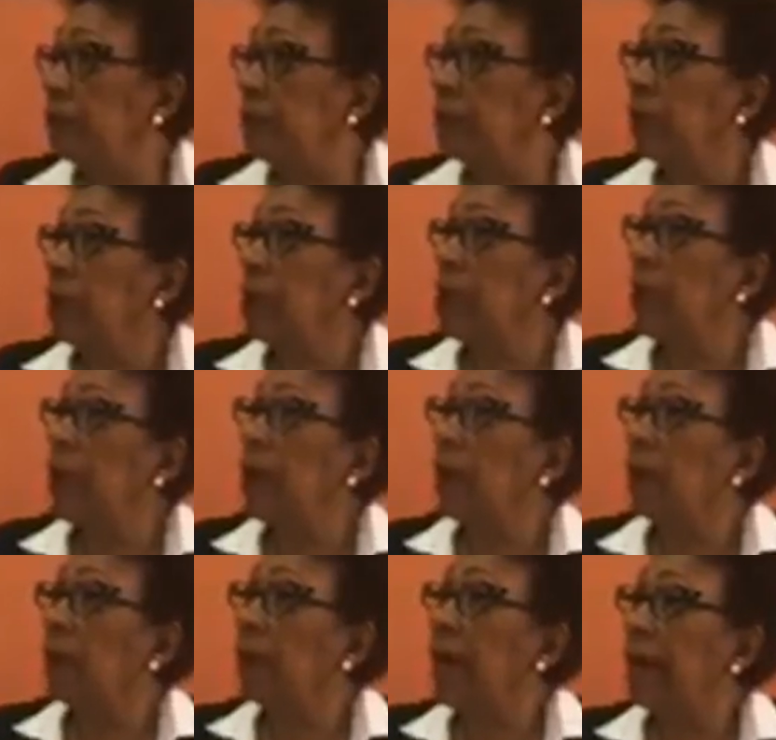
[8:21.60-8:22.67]
to.
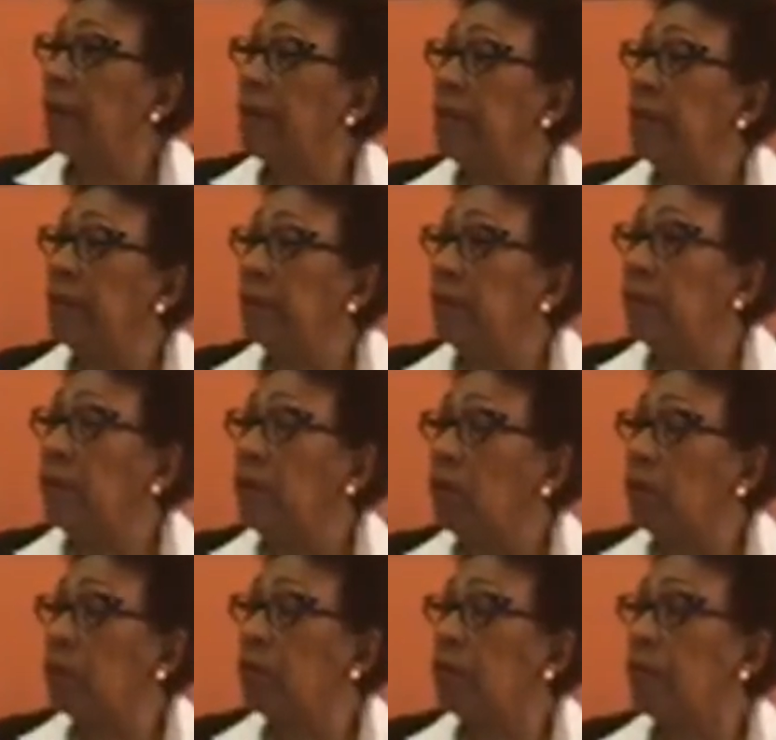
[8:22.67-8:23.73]
I believe the
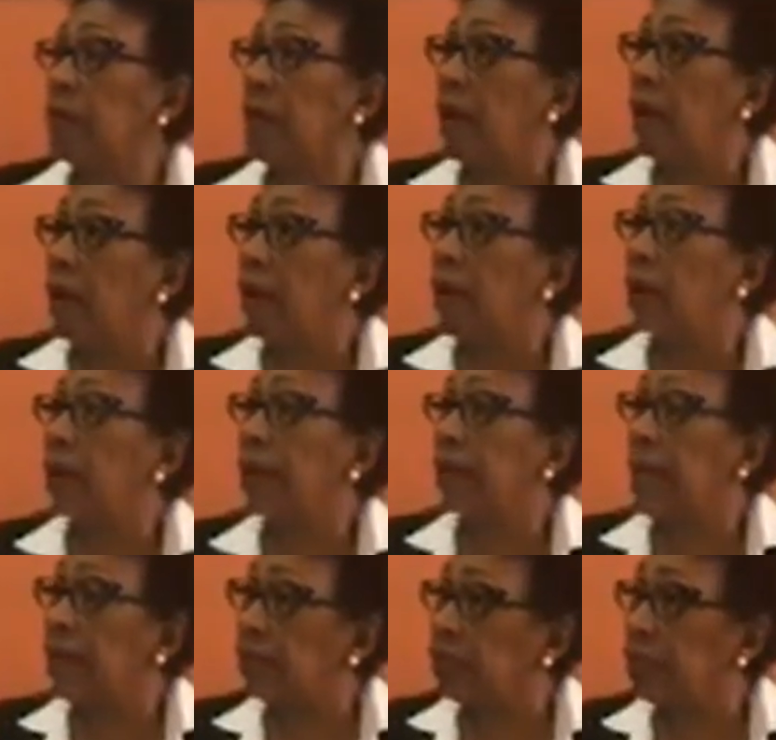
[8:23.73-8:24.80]
grounds are
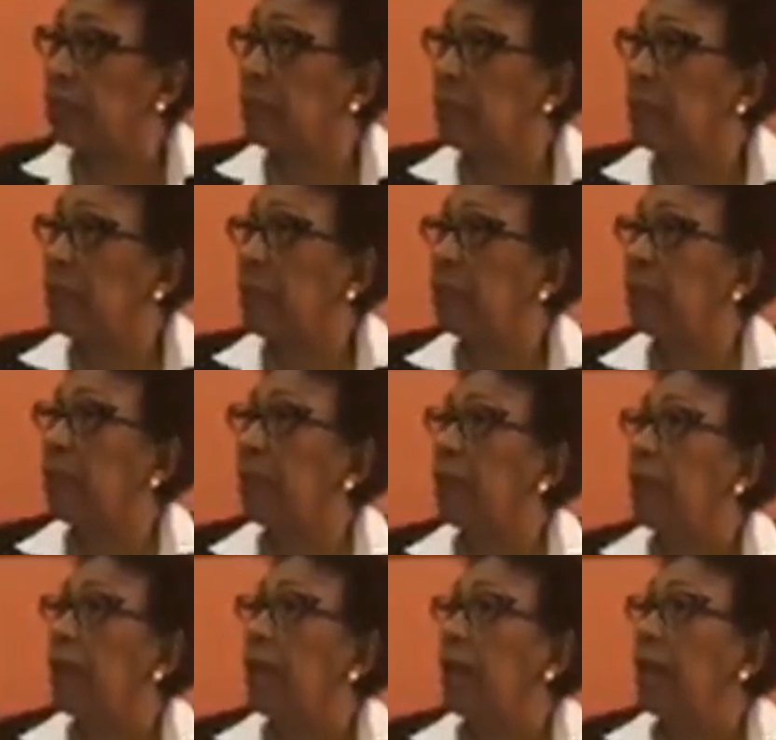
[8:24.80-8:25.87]
substantial.
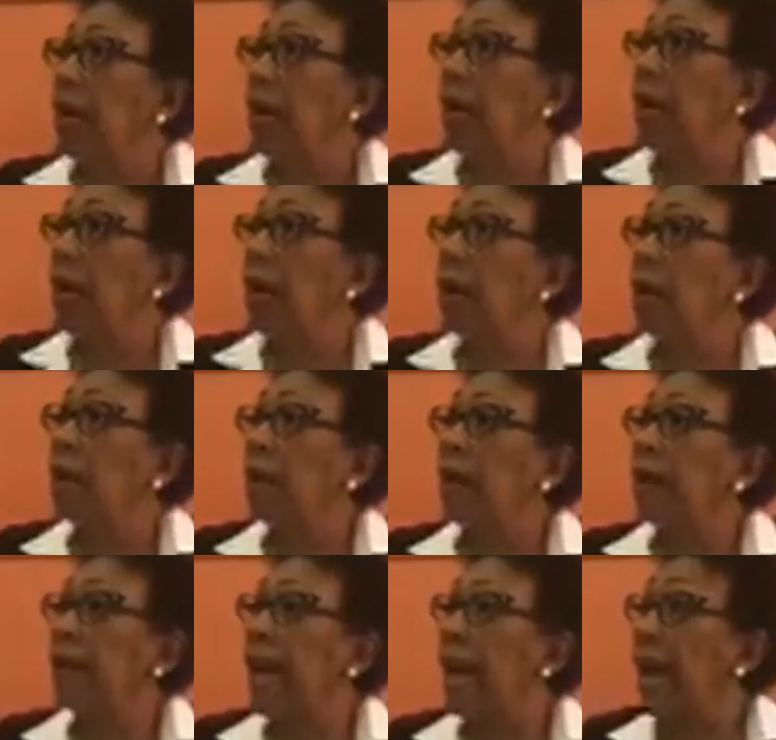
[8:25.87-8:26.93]

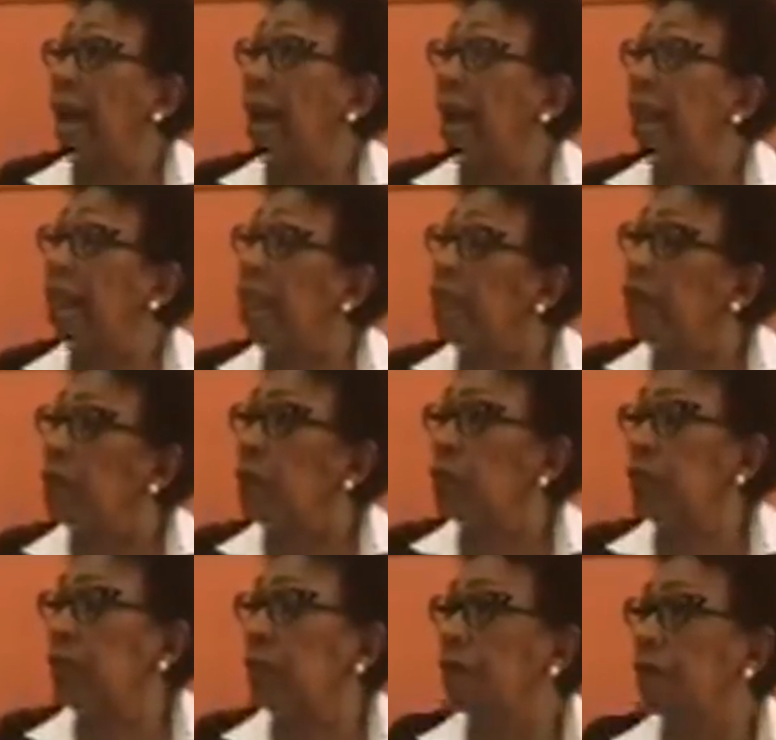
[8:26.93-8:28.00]
And I believe
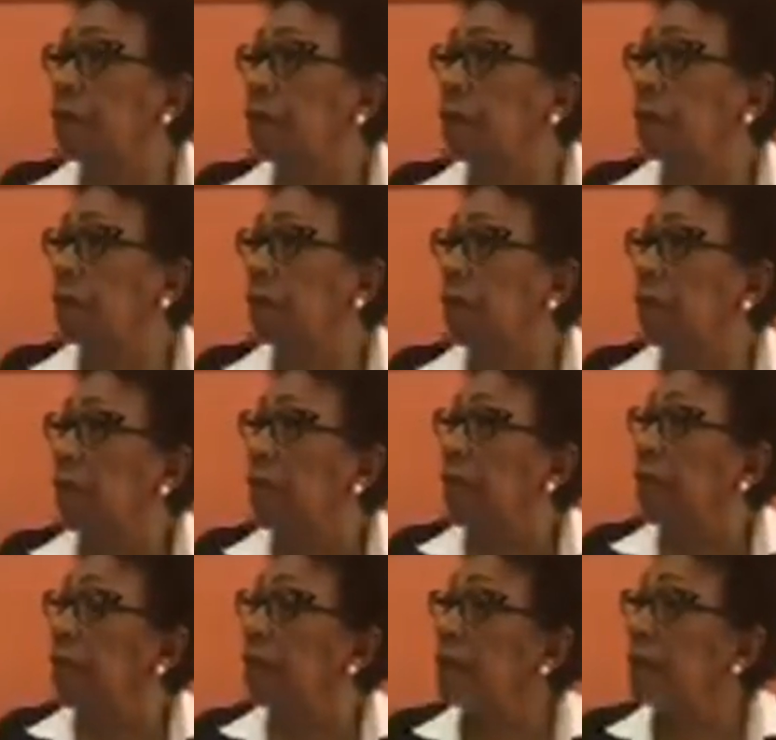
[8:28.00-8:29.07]
most of all
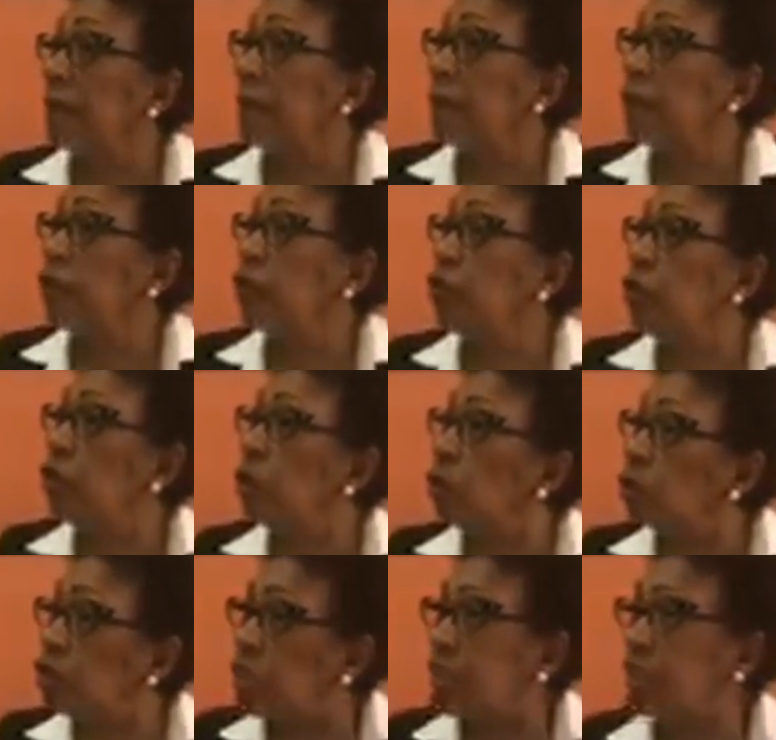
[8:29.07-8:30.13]
that
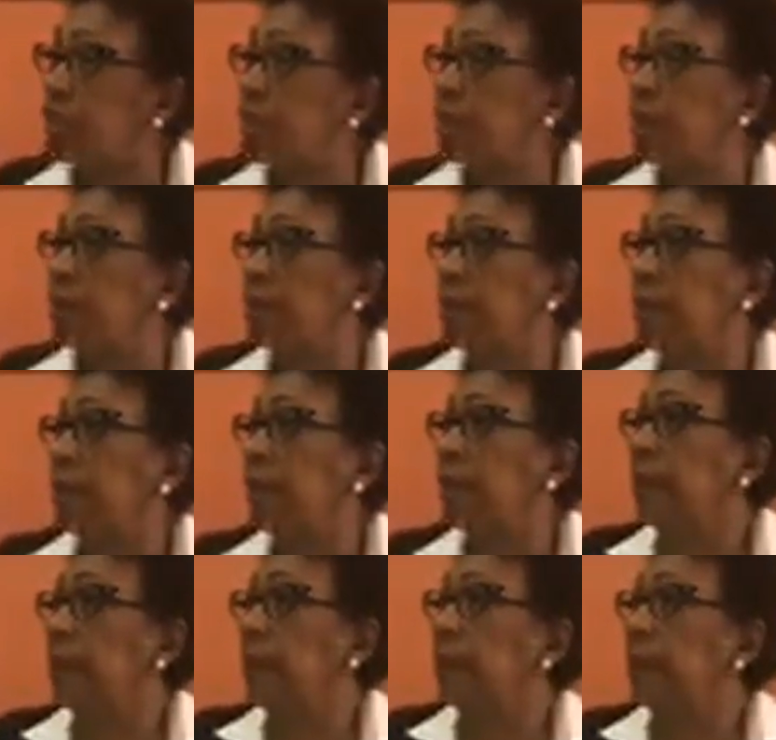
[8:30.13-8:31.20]
no justice
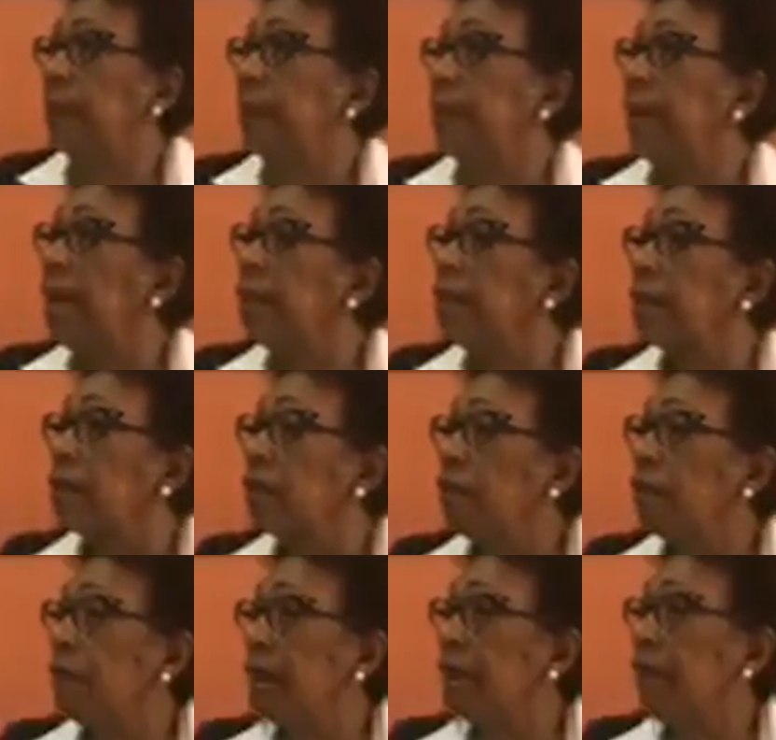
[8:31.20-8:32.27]
system can
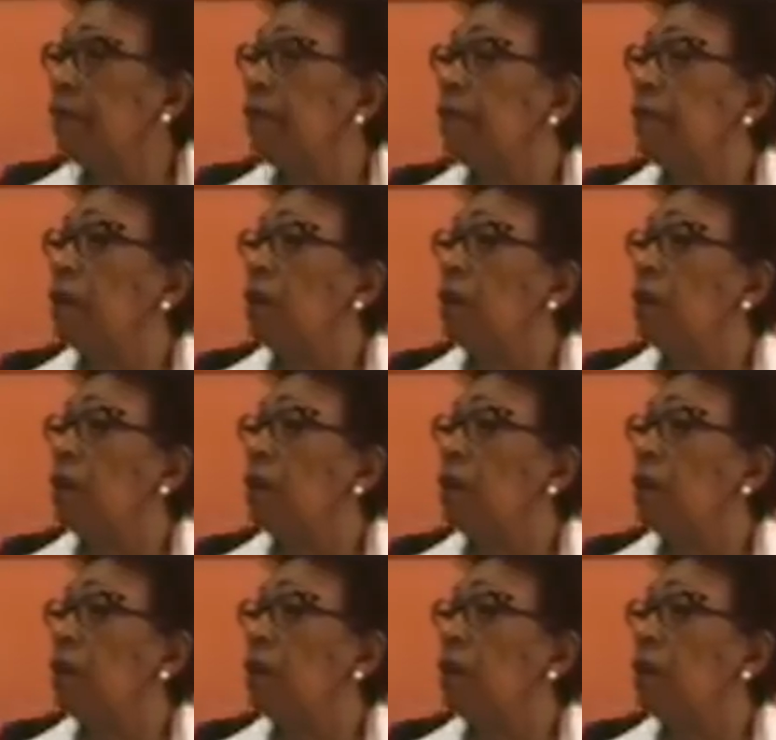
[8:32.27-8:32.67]
survive